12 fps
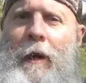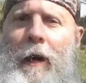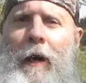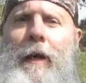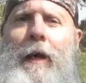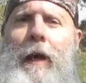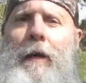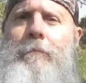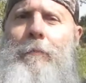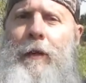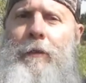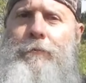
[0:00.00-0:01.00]
I
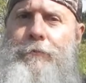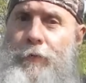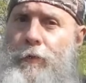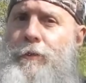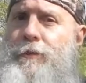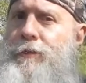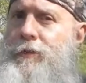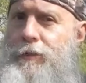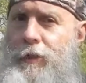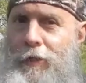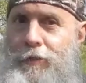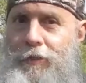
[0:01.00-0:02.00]
had my first
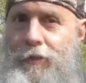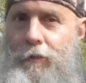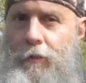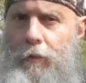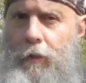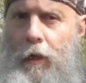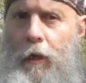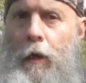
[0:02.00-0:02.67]
session